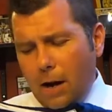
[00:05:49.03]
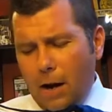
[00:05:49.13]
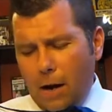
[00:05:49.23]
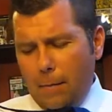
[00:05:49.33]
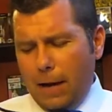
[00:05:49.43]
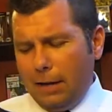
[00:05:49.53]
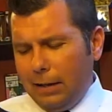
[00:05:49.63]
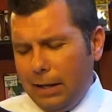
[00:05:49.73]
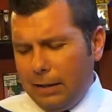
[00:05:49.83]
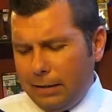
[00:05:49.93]
Um, I
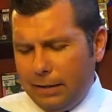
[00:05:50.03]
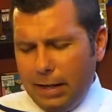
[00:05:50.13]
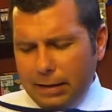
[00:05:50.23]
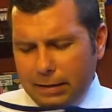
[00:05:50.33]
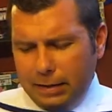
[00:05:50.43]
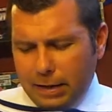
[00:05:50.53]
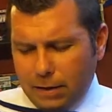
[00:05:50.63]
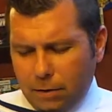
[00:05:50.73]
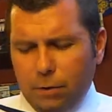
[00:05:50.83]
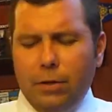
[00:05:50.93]
like that they're,